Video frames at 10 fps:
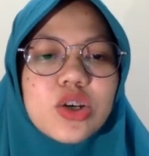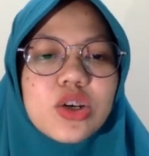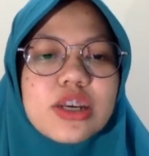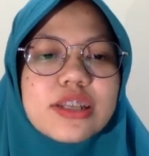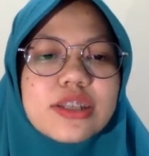
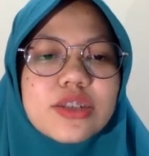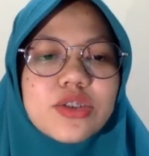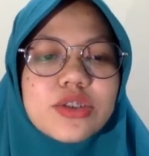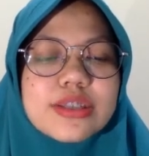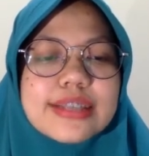it
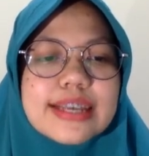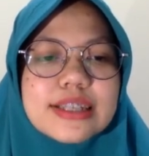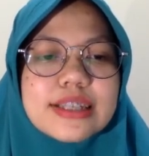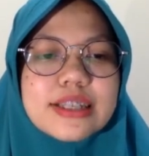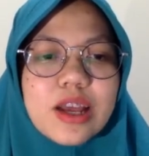tests
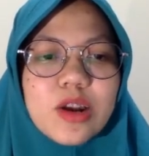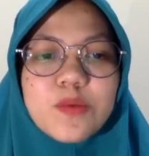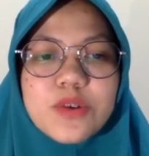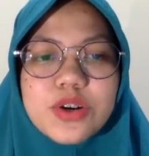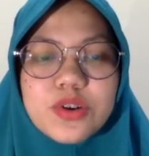the hello
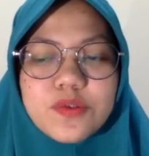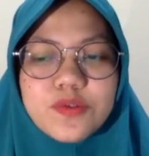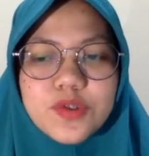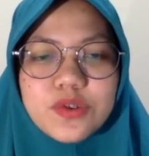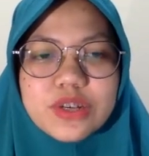
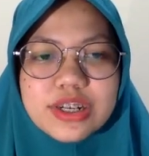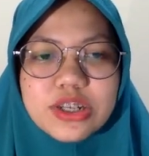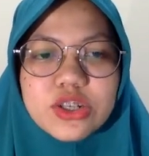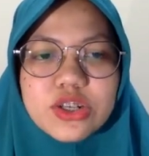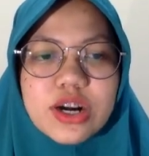world.vue, the
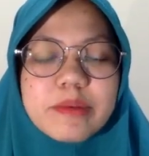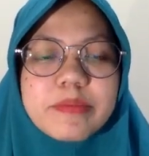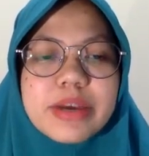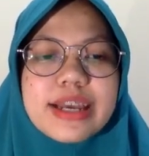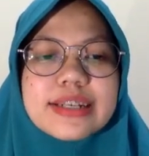describe,
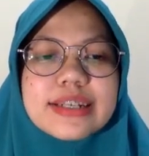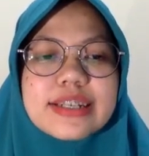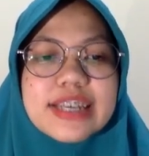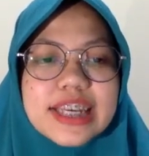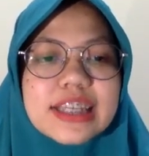and
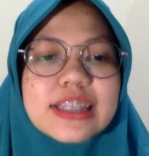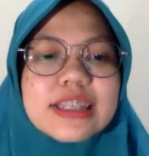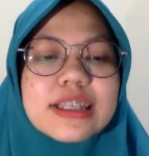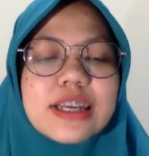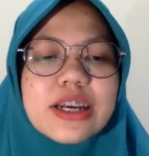the it
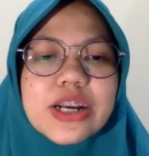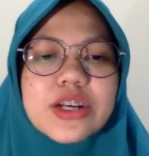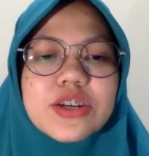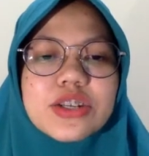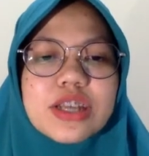
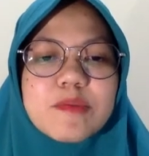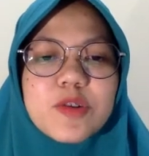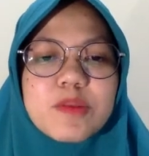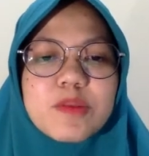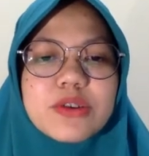renders name
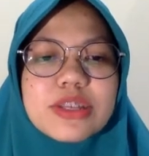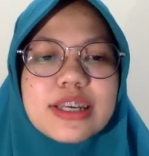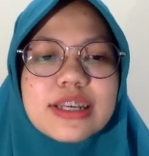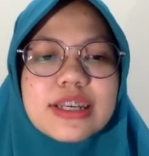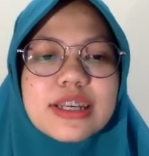when
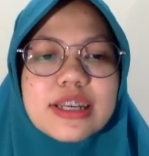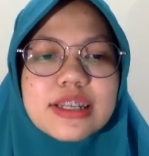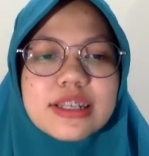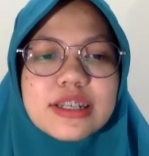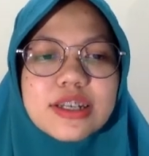mounting. It
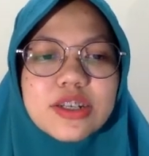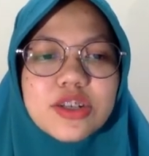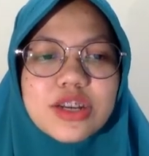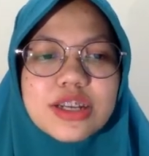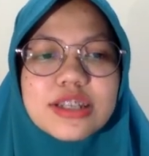is a
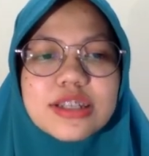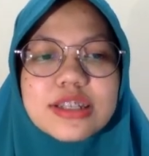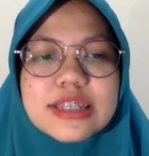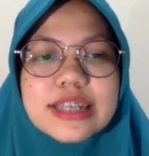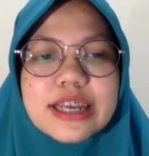green
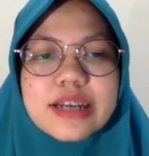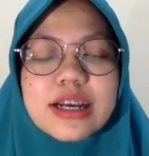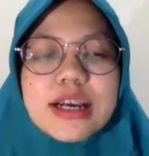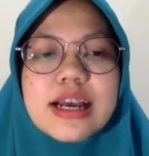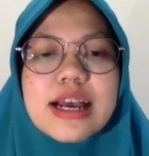check,
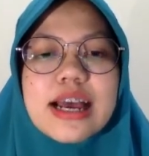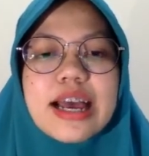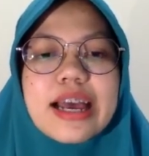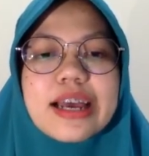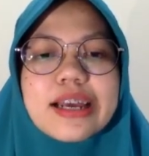
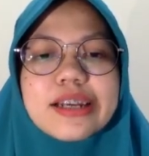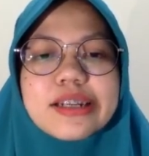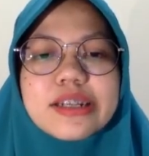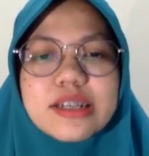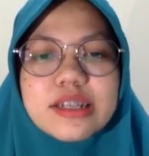
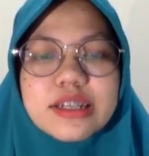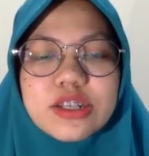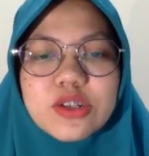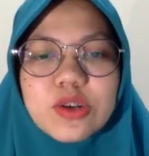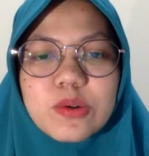and
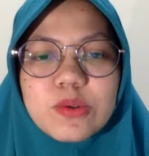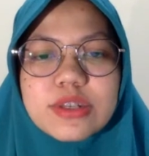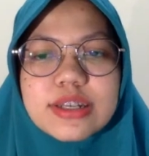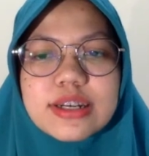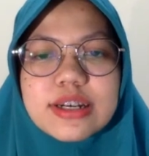this shows
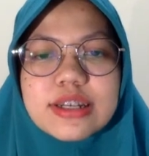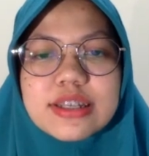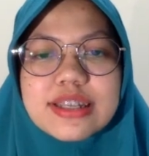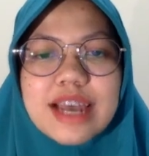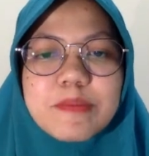the
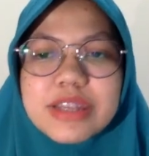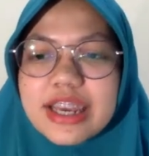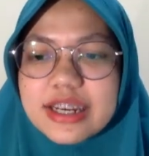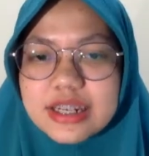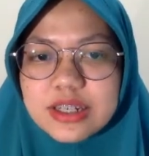time
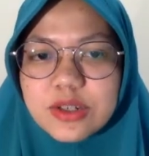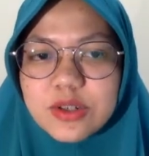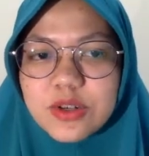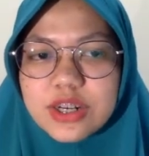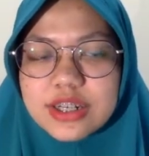taken
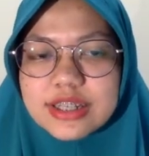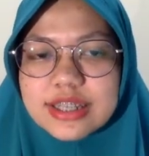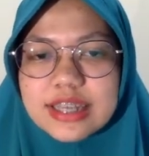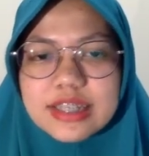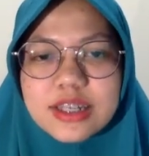during the
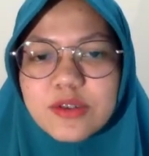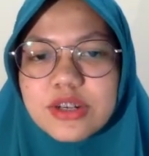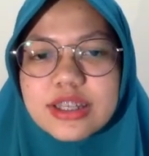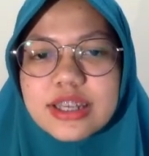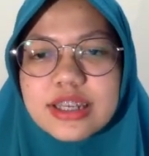test. It
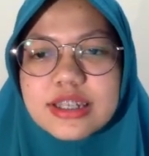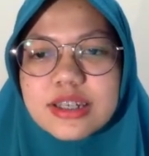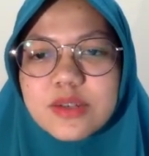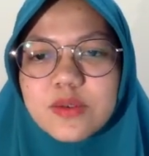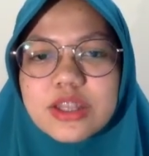only takes
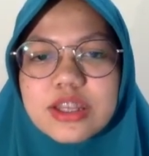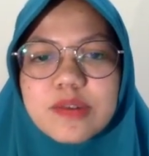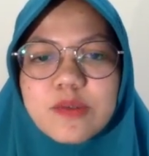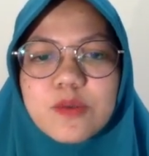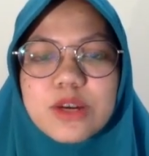
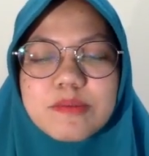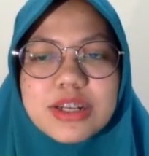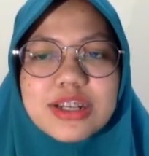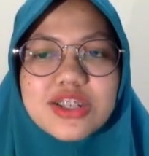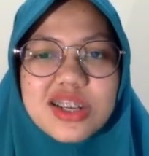21
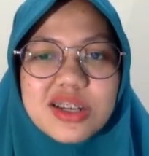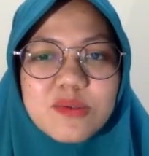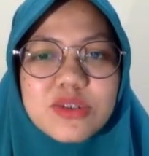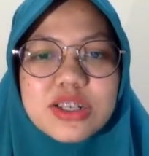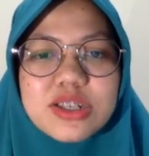milliseconds,
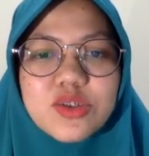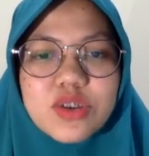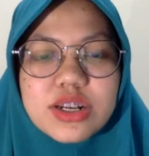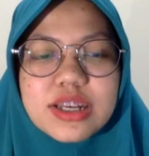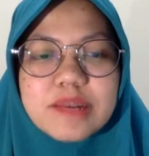which is
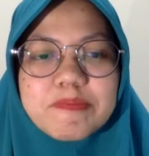really